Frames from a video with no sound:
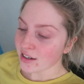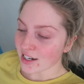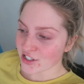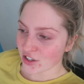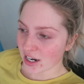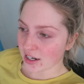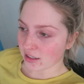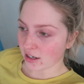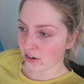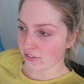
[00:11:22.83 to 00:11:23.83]
I just thought I'd
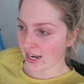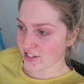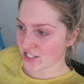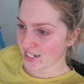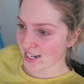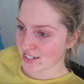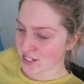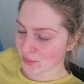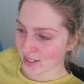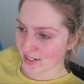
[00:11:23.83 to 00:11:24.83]
clarify, just in case
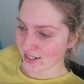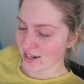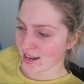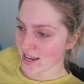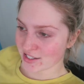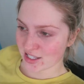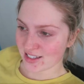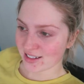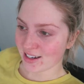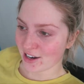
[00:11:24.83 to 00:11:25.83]
anyone has
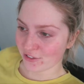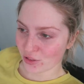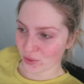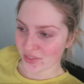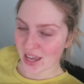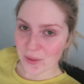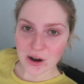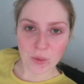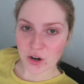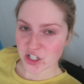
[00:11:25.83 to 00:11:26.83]
kind of thought that
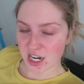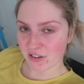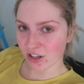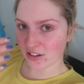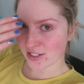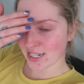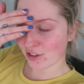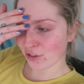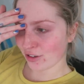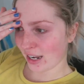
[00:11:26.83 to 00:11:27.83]
while watching our blogs,
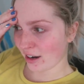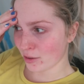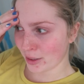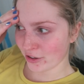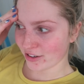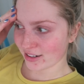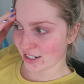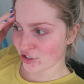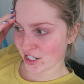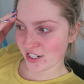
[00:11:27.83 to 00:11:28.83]
like thought like, oh my god,
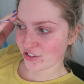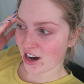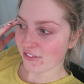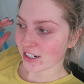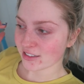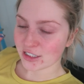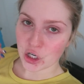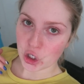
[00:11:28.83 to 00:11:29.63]
like drinking and driving.